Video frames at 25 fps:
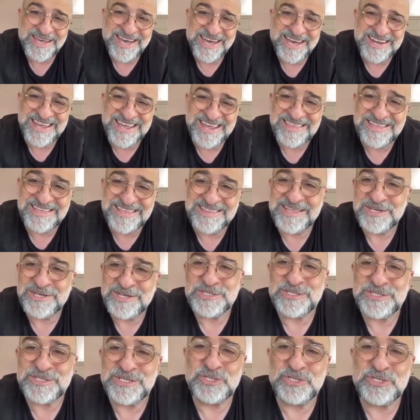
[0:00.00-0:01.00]
And I think they
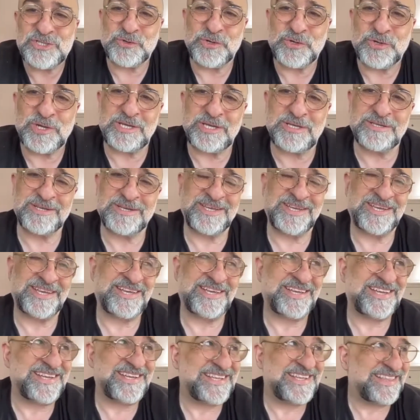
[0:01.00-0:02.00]
just enjoyed
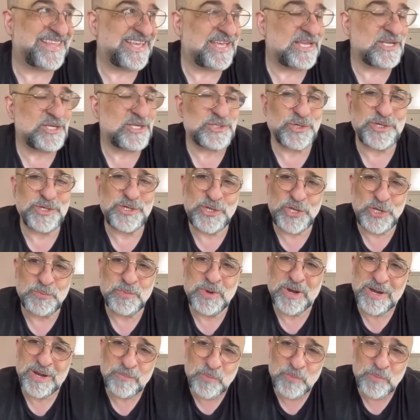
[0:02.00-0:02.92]
humor.